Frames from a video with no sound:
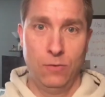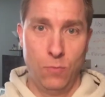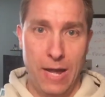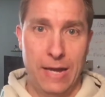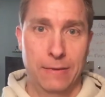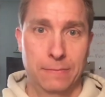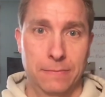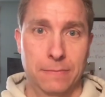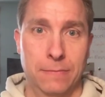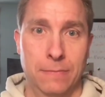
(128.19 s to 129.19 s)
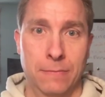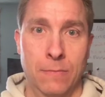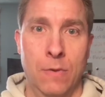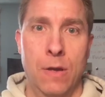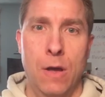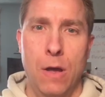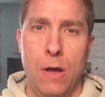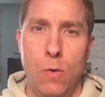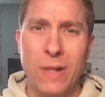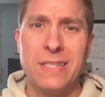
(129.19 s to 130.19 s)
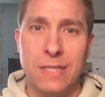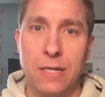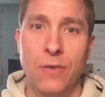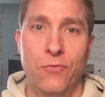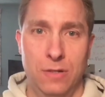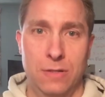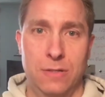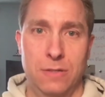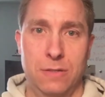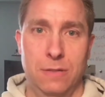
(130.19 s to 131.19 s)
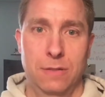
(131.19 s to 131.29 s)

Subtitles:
away. What's the difference?